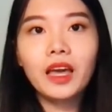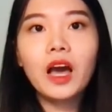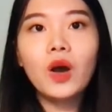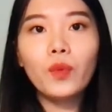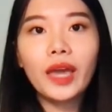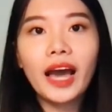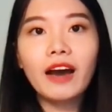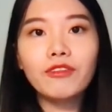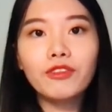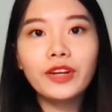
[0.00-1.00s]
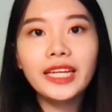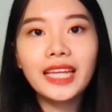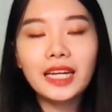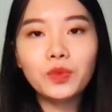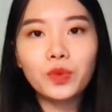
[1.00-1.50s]
We have three
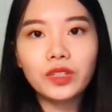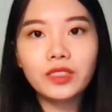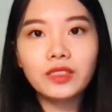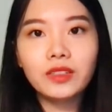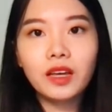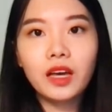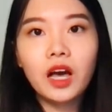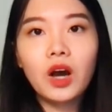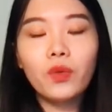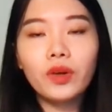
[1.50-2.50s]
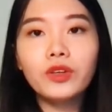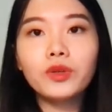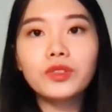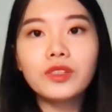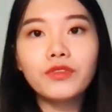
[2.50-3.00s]
networks. We
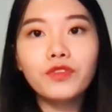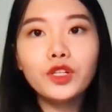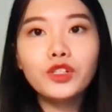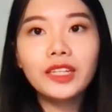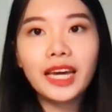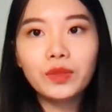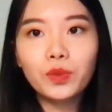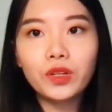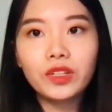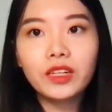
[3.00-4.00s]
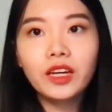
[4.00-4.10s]
use the feature network